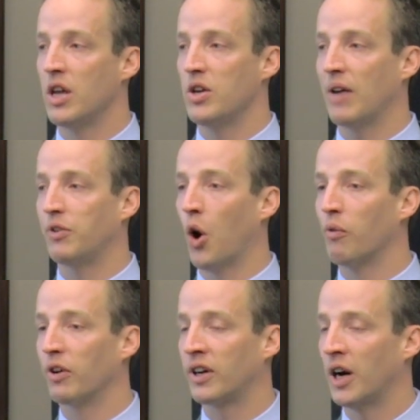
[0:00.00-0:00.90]
You have to
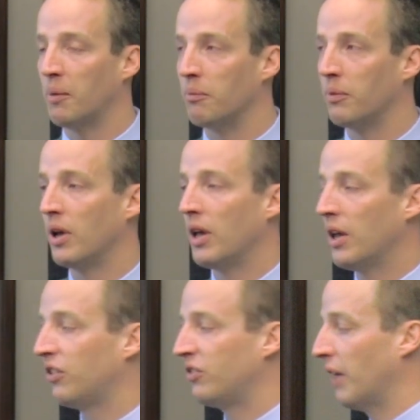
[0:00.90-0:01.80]
overcome
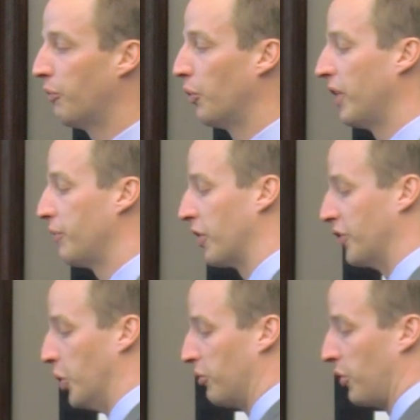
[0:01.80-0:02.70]
several
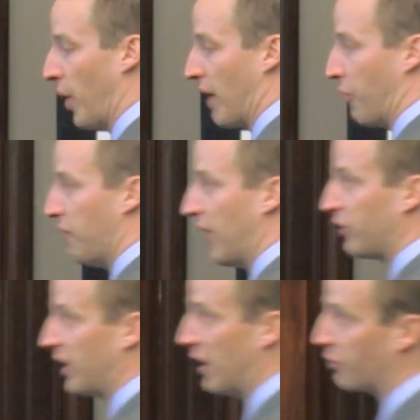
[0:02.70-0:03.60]
different groups who have a
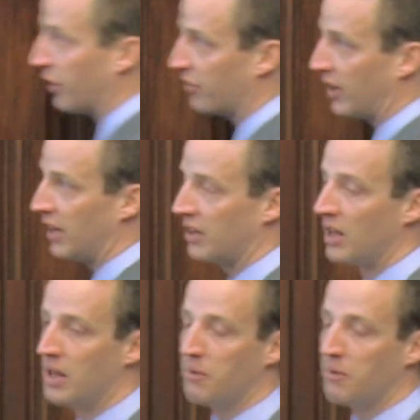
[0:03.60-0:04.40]
vested interest in